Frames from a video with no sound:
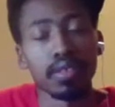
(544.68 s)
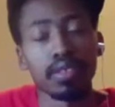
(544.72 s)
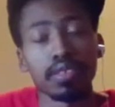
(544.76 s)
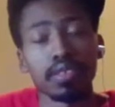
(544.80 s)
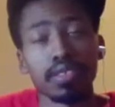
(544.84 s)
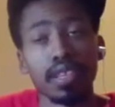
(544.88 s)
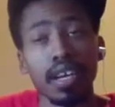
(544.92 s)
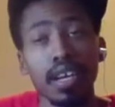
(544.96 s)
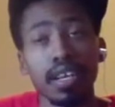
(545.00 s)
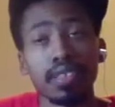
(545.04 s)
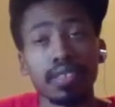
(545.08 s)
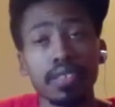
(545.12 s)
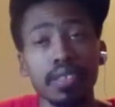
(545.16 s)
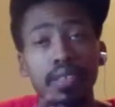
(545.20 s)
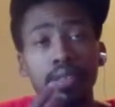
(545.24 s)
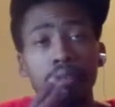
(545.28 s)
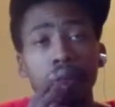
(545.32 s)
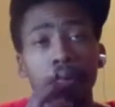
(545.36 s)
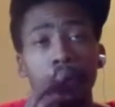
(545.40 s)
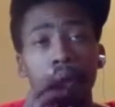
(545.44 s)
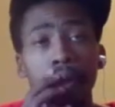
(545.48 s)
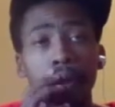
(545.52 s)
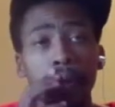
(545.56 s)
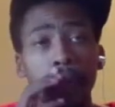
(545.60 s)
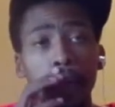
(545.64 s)
Stockton.
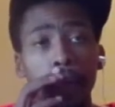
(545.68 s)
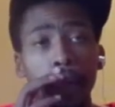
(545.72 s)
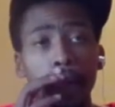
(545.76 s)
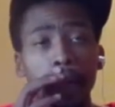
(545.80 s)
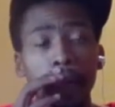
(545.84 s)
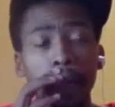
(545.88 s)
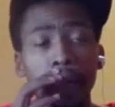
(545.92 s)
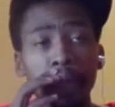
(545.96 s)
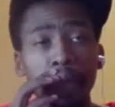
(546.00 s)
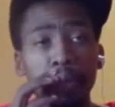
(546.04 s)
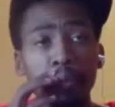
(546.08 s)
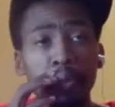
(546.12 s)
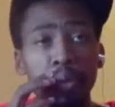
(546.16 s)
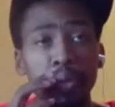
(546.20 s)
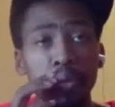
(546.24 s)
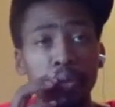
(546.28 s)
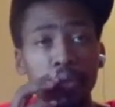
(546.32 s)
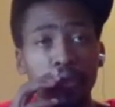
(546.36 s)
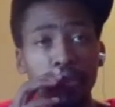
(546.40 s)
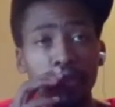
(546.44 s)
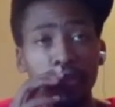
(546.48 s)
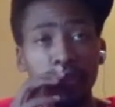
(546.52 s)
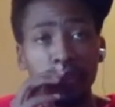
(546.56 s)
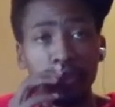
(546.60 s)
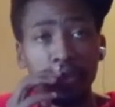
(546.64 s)
And he missed
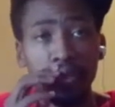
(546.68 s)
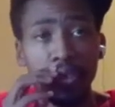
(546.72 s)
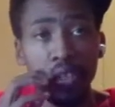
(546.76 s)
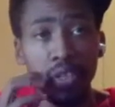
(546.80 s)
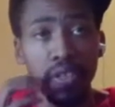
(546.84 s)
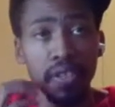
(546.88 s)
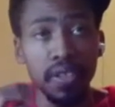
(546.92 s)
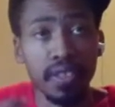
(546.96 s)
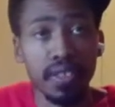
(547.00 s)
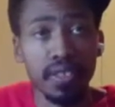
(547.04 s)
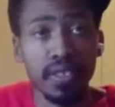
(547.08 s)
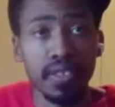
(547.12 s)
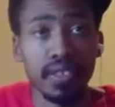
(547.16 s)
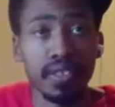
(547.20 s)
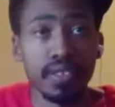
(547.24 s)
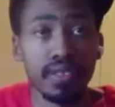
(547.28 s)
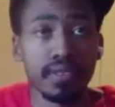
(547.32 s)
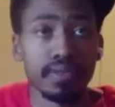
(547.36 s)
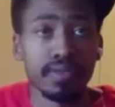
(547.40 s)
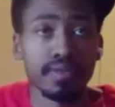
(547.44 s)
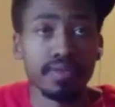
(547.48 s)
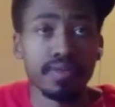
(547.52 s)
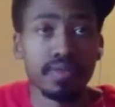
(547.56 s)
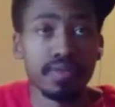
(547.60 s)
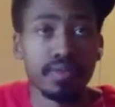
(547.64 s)
those threes,
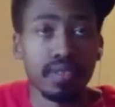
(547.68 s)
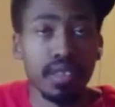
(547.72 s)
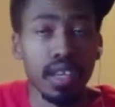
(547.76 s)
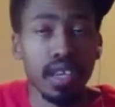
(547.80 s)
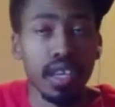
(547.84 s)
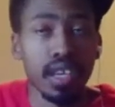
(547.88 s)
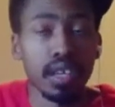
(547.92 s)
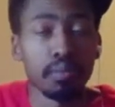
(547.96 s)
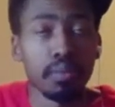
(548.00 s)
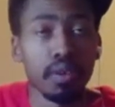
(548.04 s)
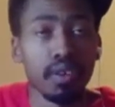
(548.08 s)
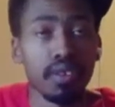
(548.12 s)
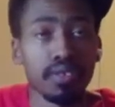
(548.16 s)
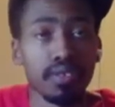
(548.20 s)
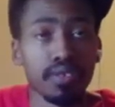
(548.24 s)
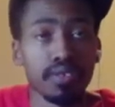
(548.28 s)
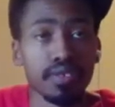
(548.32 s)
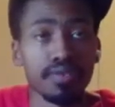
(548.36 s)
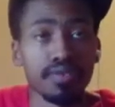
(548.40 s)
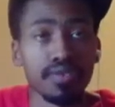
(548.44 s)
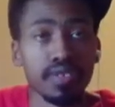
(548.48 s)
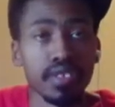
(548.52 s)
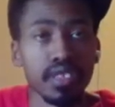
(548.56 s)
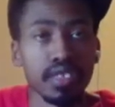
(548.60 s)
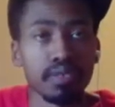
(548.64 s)
airballed those
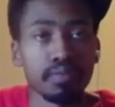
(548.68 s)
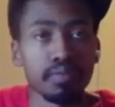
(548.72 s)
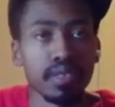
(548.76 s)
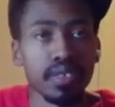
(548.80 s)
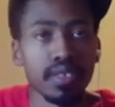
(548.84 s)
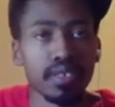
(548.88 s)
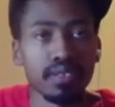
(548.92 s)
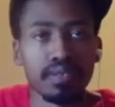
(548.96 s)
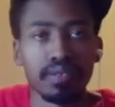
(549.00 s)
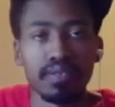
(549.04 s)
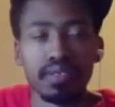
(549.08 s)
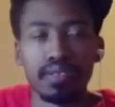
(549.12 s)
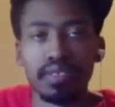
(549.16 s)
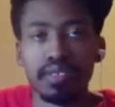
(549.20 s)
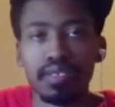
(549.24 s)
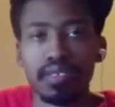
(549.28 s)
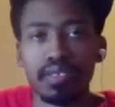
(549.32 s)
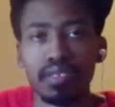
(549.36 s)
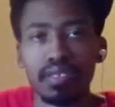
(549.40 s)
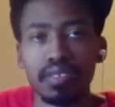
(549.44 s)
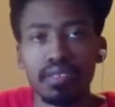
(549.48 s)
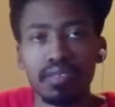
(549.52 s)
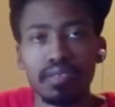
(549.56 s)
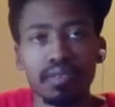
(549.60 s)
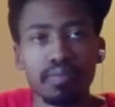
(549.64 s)
threes, but
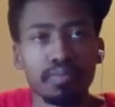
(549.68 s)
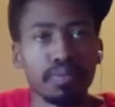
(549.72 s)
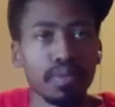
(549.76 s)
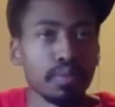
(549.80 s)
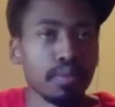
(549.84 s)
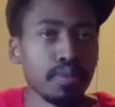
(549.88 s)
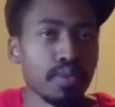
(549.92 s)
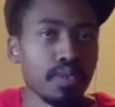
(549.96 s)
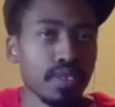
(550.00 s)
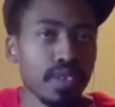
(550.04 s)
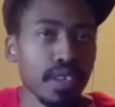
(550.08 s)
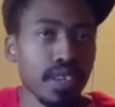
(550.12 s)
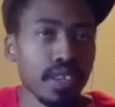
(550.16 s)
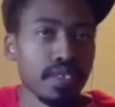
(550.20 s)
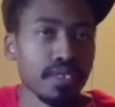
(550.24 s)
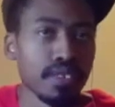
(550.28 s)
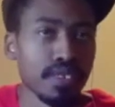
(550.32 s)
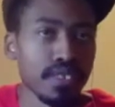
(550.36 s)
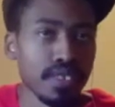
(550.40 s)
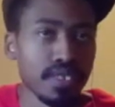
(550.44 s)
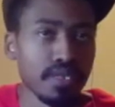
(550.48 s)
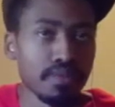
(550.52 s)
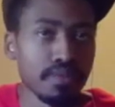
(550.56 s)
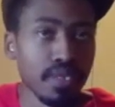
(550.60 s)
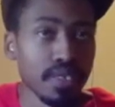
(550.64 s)
people look at it
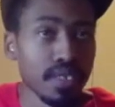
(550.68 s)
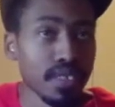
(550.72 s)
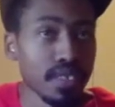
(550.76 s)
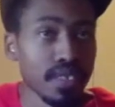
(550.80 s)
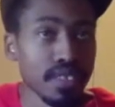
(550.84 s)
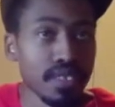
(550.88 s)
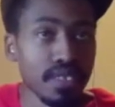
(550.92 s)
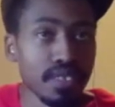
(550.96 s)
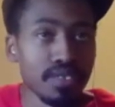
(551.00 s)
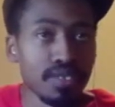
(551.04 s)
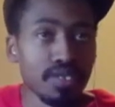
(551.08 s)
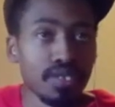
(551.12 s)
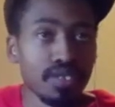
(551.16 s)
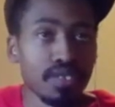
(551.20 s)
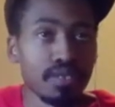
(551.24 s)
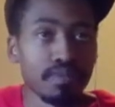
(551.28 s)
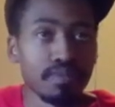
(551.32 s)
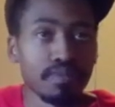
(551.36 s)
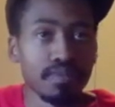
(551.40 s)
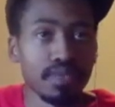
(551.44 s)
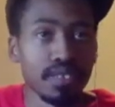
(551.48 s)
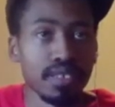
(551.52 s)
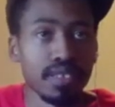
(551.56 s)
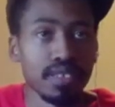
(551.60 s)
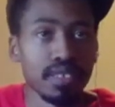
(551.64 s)
this way. At least he took them.
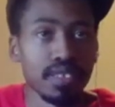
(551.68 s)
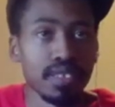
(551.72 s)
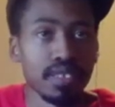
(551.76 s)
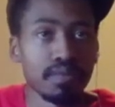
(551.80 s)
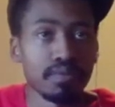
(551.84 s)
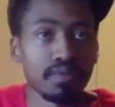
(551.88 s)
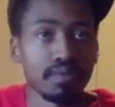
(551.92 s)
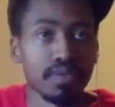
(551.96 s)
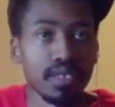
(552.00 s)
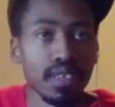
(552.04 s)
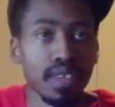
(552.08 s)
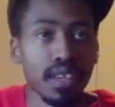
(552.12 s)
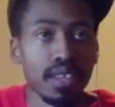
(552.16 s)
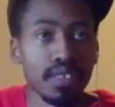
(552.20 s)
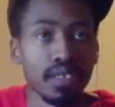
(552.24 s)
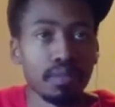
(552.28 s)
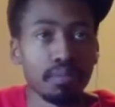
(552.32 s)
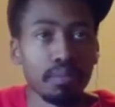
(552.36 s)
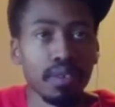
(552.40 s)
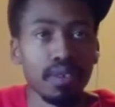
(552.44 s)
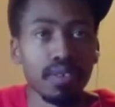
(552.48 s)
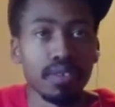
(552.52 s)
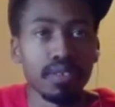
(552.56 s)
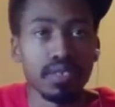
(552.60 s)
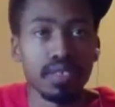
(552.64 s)
At least he had the
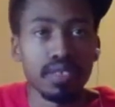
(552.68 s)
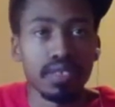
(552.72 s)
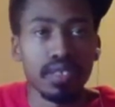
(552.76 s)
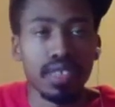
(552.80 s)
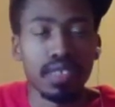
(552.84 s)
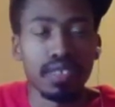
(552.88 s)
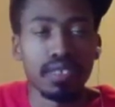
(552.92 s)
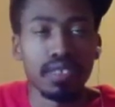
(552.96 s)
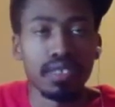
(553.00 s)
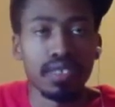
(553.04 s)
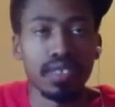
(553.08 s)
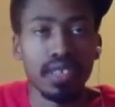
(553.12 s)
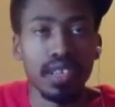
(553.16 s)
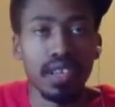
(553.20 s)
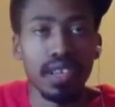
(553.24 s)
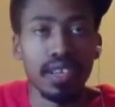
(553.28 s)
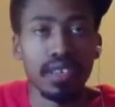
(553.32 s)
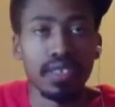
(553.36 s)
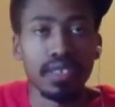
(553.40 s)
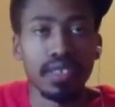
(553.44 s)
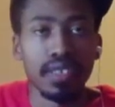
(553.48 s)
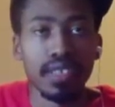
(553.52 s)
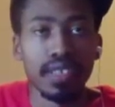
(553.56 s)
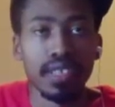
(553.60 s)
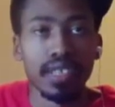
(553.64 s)
balls to take the shot,
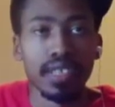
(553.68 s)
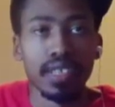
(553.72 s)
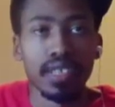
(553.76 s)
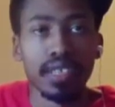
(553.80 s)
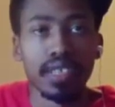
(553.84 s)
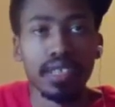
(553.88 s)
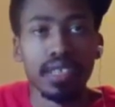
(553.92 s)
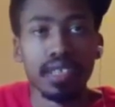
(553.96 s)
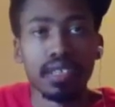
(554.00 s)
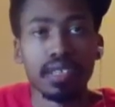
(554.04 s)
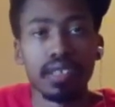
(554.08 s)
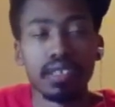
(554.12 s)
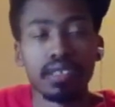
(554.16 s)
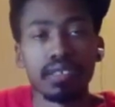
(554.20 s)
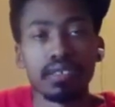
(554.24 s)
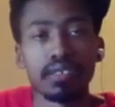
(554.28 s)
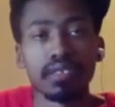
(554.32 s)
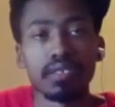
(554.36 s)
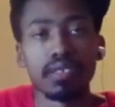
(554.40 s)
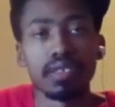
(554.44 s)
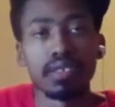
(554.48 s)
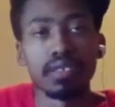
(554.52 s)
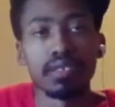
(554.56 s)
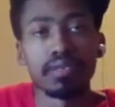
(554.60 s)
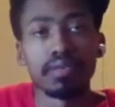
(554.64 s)
you
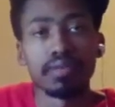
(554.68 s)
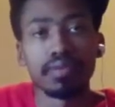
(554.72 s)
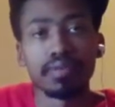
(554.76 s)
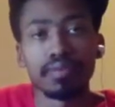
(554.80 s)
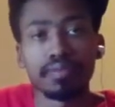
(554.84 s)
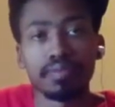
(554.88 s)
know.